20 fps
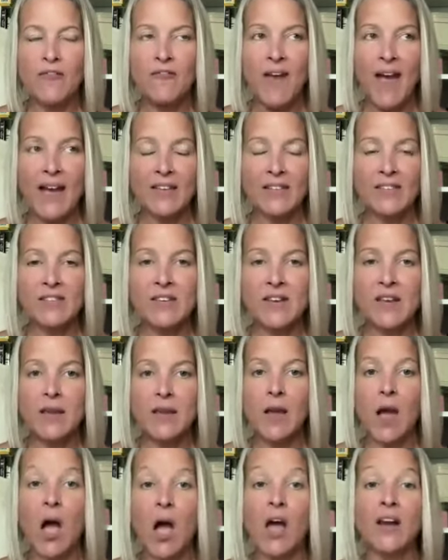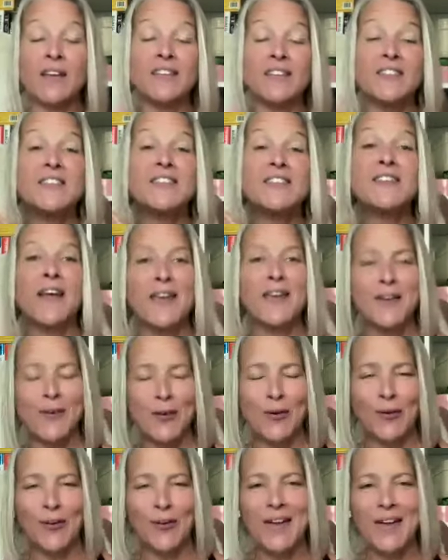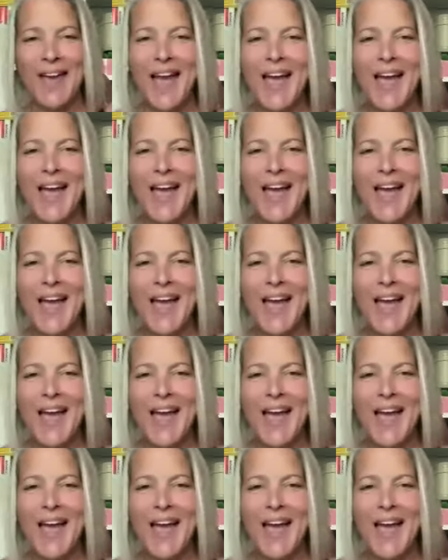fasting on a cycle.